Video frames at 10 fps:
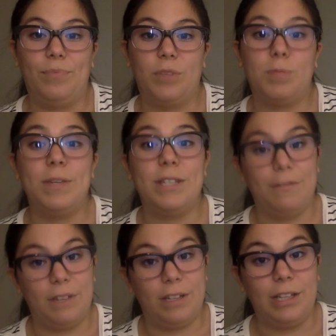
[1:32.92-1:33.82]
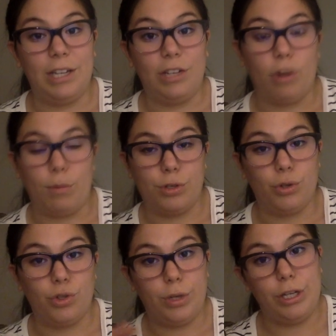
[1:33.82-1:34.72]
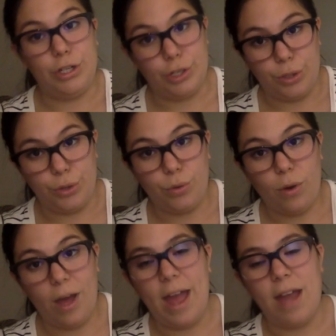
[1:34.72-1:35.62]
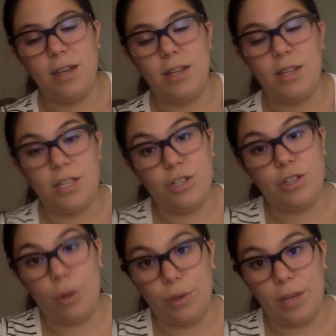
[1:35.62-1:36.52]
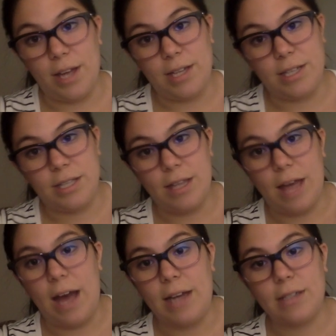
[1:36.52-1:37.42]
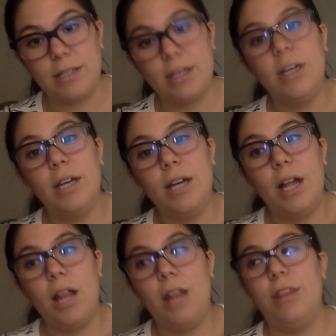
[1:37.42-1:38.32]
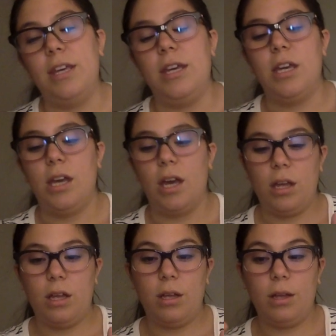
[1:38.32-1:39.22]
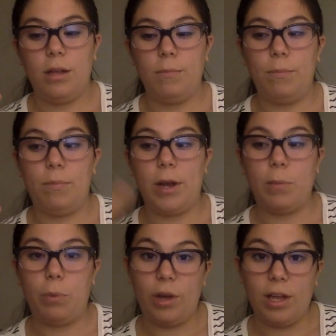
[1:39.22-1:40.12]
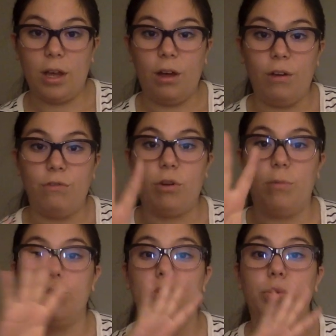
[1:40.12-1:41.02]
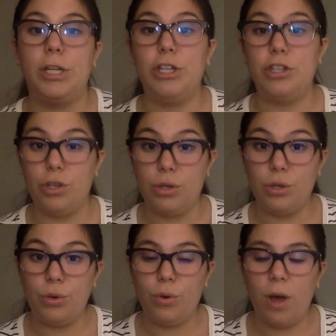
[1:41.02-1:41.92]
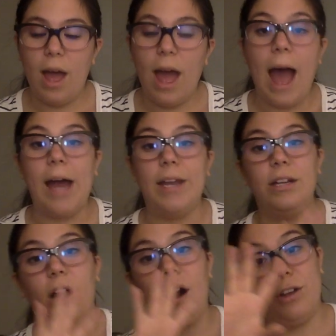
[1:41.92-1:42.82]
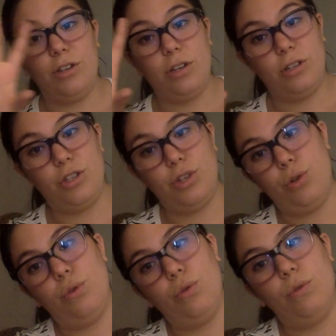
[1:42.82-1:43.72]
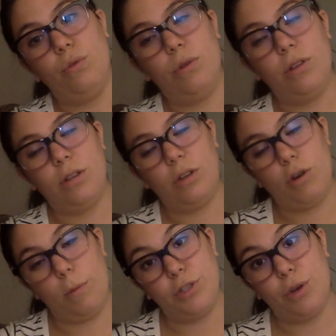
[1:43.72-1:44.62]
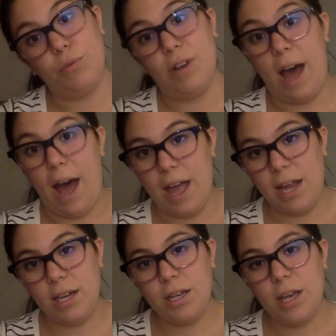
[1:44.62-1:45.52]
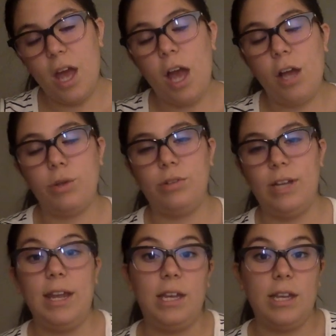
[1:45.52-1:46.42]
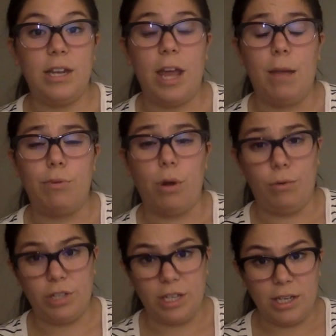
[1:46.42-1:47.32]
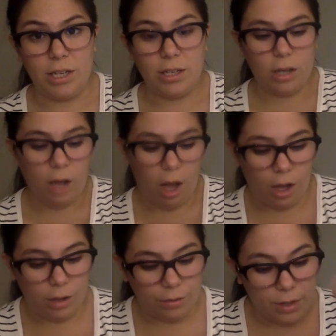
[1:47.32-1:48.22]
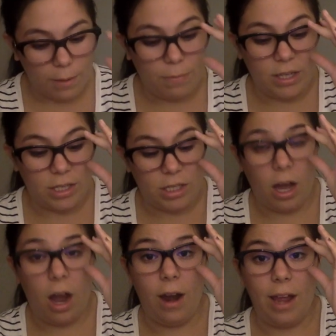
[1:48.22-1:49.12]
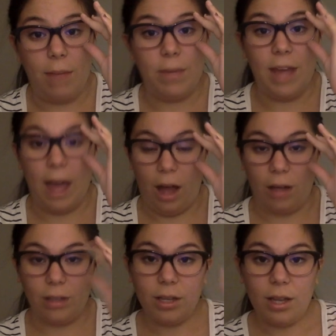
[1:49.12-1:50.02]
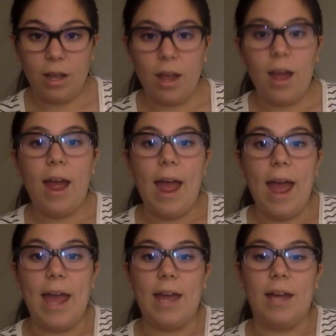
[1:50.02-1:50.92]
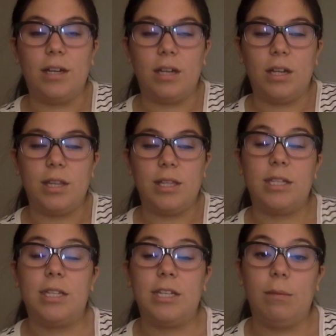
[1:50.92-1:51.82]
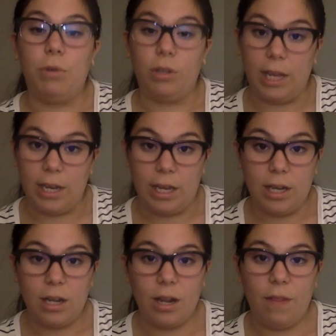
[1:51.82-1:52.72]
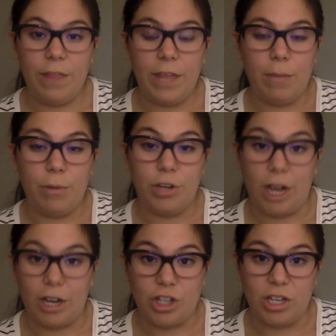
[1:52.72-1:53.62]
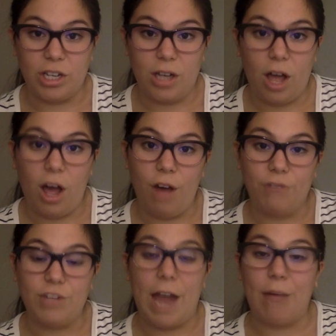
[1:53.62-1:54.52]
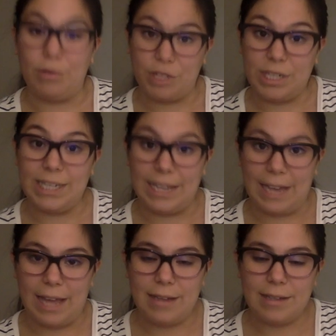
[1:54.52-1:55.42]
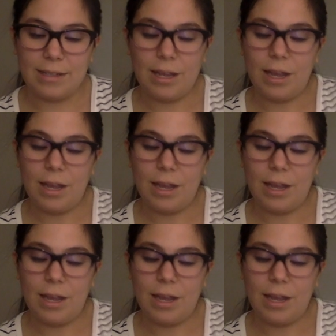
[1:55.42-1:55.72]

specifically in chromosome 22, and this told us that the breakpoint of chromosome 22 adding on to chromosome 9 created a protein called BCR-ABL, and this stimulated the production of tyrosine kinase,